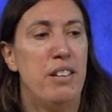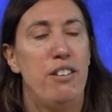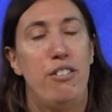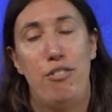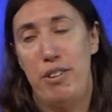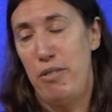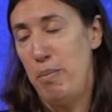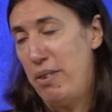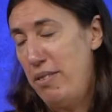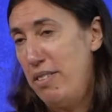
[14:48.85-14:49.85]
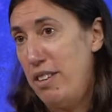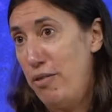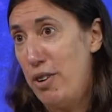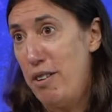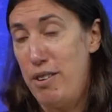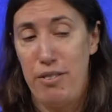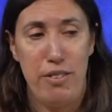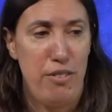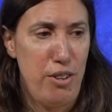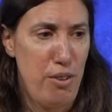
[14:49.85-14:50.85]
to transmit this virus
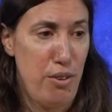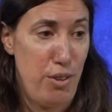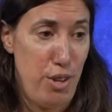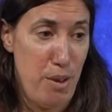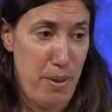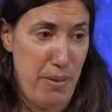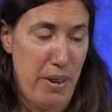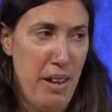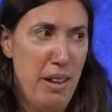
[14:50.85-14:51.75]
to humans.